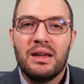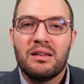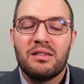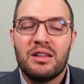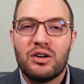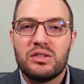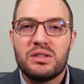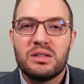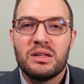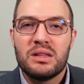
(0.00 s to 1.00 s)
Is
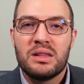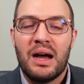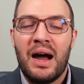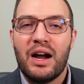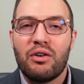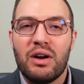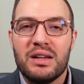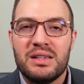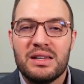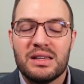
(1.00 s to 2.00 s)
there's the
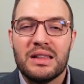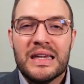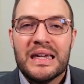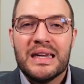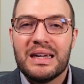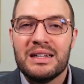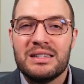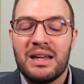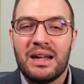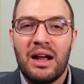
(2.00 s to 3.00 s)
IRS has a lien
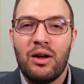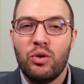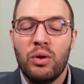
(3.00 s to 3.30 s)
against that account.